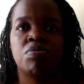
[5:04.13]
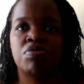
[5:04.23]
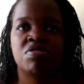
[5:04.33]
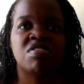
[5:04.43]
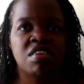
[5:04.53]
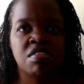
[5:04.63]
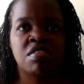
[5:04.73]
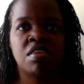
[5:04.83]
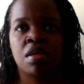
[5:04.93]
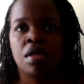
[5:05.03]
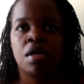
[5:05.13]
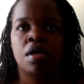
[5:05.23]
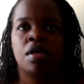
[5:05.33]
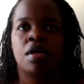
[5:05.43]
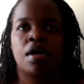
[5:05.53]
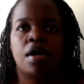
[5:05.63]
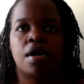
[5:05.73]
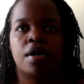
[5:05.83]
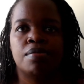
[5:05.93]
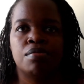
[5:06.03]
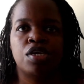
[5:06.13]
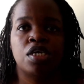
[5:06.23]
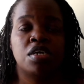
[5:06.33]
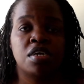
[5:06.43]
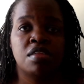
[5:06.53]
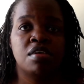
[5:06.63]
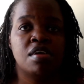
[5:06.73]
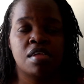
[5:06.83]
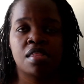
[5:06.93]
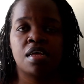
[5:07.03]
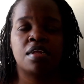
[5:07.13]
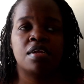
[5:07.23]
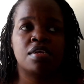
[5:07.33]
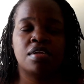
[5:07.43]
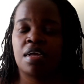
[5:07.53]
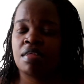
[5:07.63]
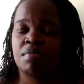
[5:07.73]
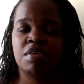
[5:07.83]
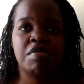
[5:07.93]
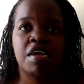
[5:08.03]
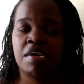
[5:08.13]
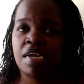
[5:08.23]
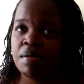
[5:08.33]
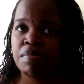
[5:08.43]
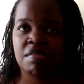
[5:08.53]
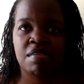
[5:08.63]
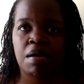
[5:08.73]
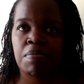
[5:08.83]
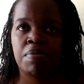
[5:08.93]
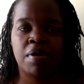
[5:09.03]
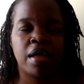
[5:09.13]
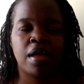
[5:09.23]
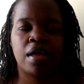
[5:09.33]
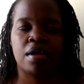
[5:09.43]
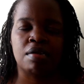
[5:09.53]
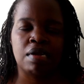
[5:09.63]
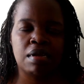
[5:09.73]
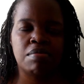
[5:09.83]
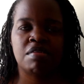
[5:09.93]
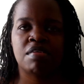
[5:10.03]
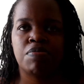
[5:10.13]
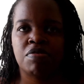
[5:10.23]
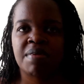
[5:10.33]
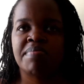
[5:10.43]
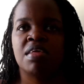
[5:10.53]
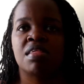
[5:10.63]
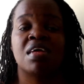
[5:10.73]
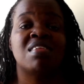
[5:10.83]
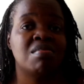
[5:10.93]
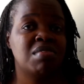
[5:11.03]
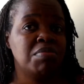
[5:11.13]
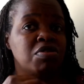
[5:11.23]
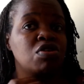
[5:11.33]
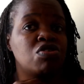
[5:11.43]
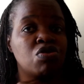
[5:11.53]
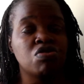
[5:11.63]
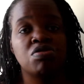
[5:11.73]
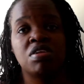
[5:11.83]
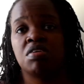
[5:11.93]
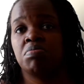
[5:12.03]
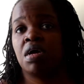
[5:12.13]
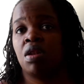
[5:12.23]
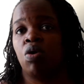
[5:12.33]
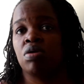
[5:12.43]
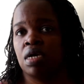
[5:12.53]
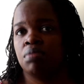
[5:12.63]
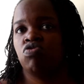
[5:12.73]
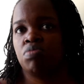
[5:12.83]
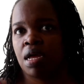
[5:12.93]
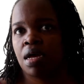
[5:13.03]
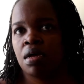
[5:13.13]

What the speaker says: process, changing things, and sometimes I really mess up. I can really mess up on some things, and sometimes it also takes me a long time to make